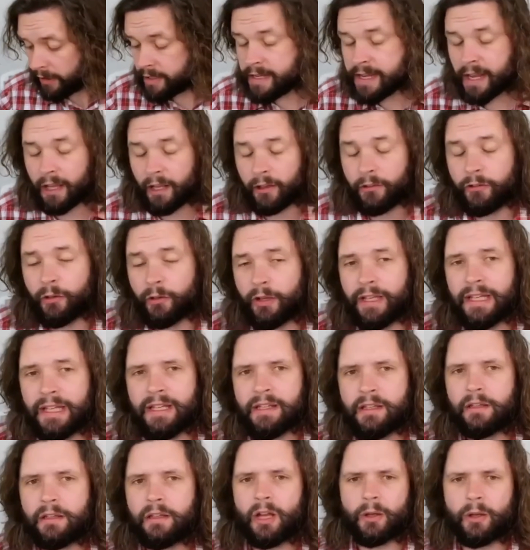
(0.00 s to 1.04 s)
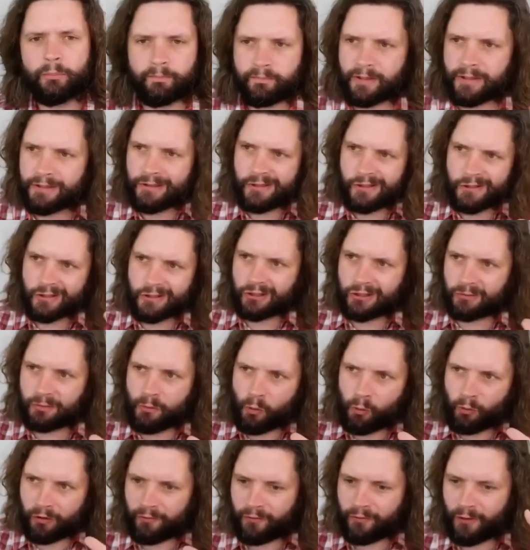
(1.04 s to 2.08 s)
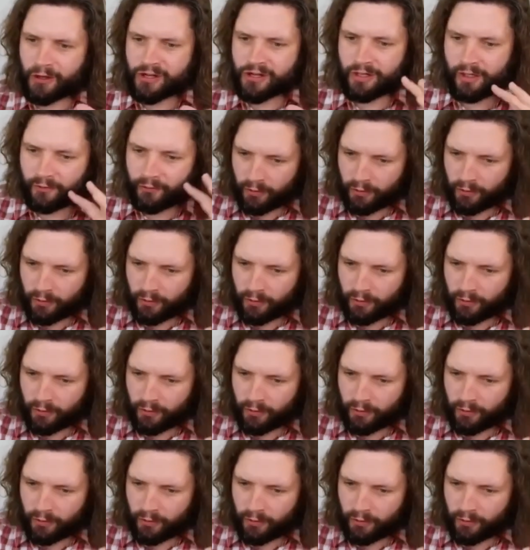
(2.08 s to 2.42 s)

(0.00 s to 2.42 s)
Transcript: Yes, yeah, so I think uh, this is a smaller version.